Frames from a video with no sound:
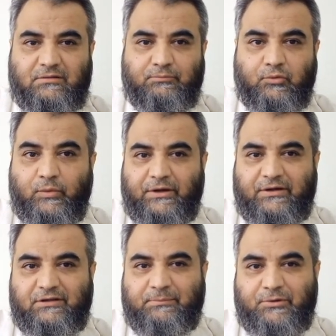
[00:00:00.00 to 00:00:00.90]

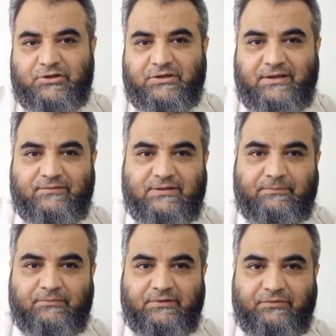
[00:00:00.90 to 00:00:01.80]
provided the patient have
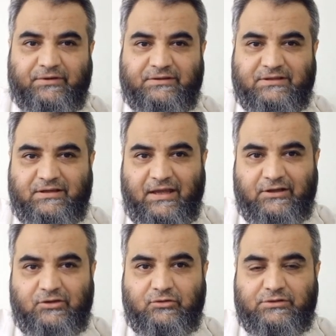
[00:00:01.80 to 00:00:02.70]
some different
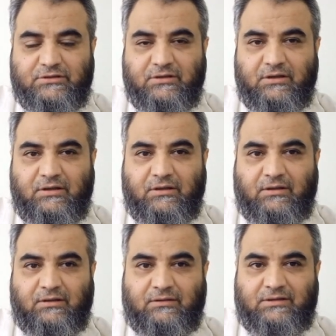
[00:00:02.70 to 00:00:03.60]
scenarios,
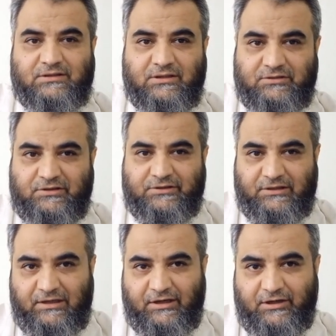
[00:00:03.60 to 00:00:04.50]
surgery
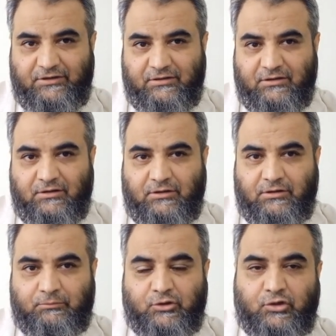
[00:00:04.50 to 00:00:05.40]
delayed
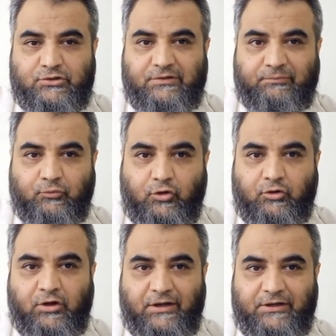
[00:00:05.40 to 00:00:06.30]
because of poor
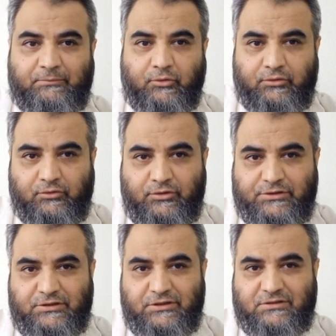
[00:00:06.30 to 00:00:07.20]
guarded
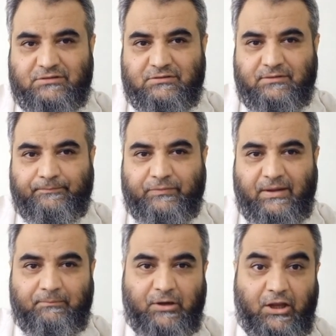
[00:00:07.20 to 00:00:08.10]
prognosis,
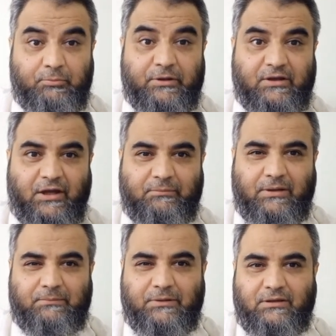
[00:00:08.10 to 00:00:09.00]
amblyopic eye
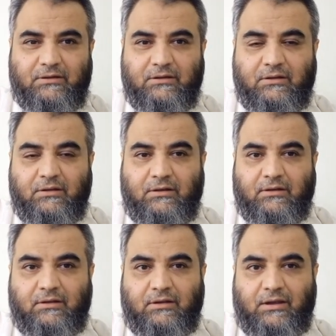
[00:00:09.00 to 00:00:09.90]
maybe,
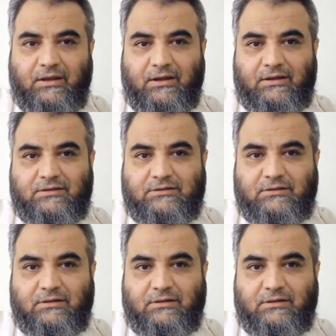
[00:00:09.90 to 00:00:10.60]
and